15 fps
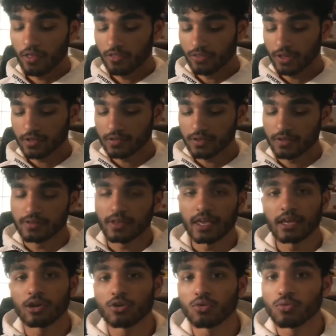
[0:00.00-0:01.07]
This is
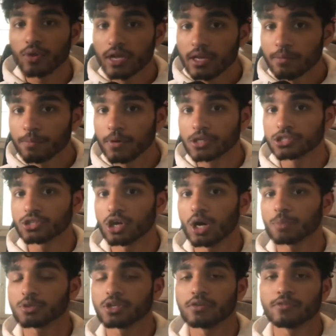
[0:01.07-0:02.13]
a great budget
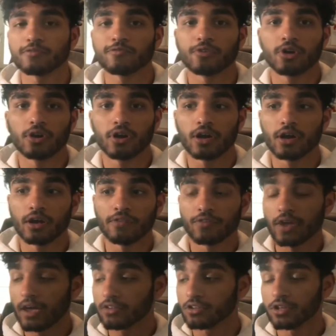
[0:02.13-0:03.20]
option for if
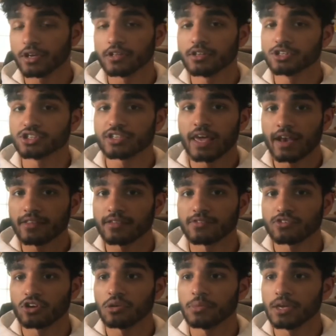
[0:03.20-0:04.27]
you guys are looking to just get into
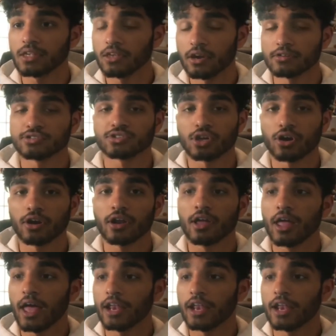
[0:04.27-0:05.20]
streaming, start,